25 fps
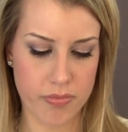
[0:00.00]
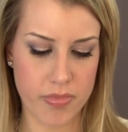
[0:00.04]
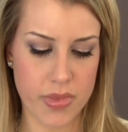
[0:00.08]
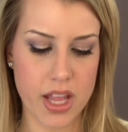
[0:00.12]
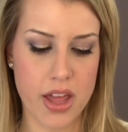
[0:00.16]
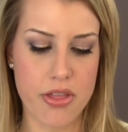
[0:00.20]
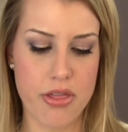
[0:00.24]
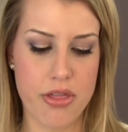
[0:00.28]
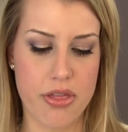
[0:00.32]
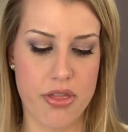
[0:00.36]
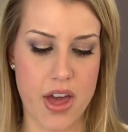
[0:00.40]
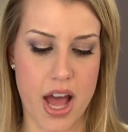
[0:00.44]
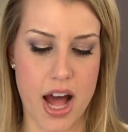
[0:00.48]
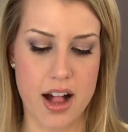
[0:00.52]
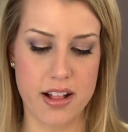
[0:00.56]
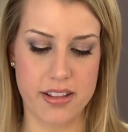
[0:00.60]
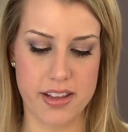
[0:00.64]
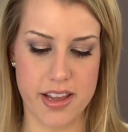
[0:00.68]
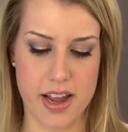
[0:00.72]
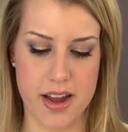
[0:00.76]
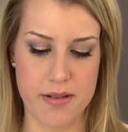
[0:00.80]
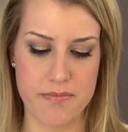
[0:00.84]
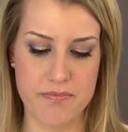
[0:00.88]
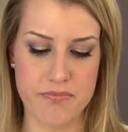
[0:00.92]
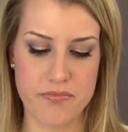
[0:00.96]

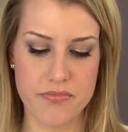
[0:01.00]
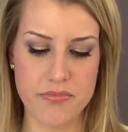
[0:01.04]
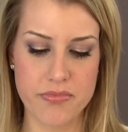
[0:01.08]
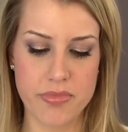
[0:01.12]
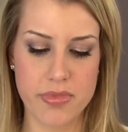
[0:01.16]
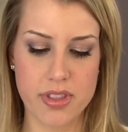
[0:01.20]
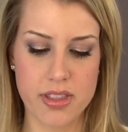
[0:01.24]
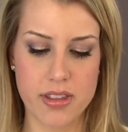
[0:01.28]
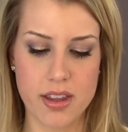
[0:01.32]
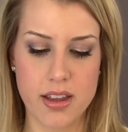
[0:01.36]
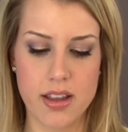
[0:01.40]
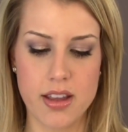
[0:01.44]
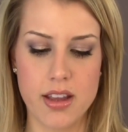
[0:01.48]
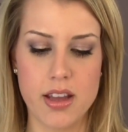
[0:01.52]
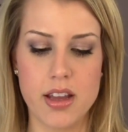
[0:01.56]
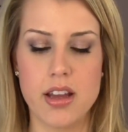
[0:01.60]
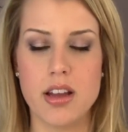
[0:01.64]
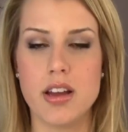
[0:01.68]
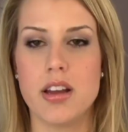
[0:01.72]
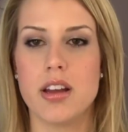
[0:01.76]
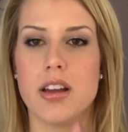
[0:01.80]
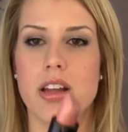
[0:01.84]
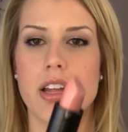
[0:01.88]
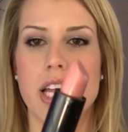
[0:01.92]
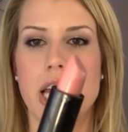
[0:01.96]
Thalia.
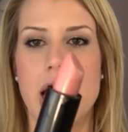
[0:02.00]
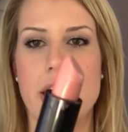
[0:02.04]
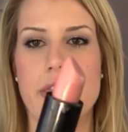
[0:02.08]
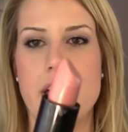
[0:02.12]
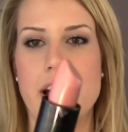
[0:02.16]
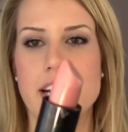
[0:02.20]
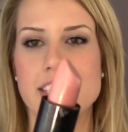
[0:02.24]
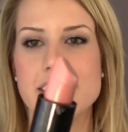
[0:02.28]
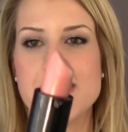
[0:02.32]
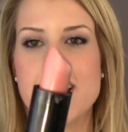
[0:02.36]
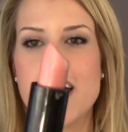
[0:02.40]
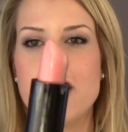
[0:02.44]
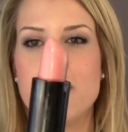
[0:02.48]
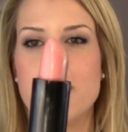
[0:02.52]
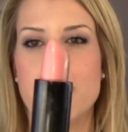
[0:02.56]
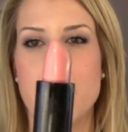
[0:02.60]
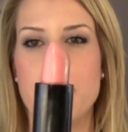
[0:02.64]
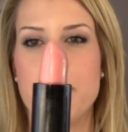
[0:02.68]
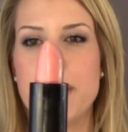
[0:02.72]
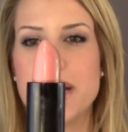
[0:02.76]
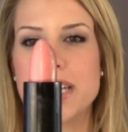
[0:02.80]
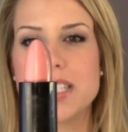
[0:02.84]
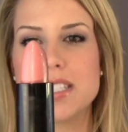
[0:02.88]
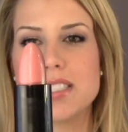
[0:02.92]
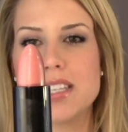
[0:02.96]
And that's a color, and
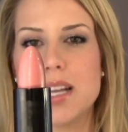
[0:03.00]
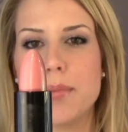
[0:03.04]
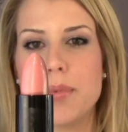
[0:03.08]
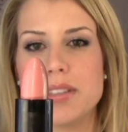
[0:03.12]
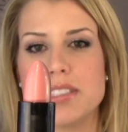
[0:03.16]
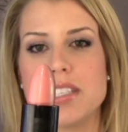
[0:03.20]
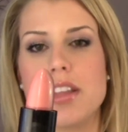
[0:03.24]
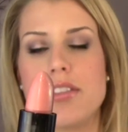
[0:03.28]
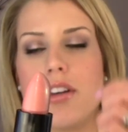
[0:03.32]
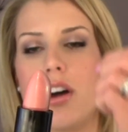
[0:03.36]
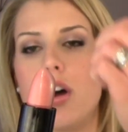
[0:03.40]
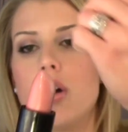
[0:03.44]
I picked this up because I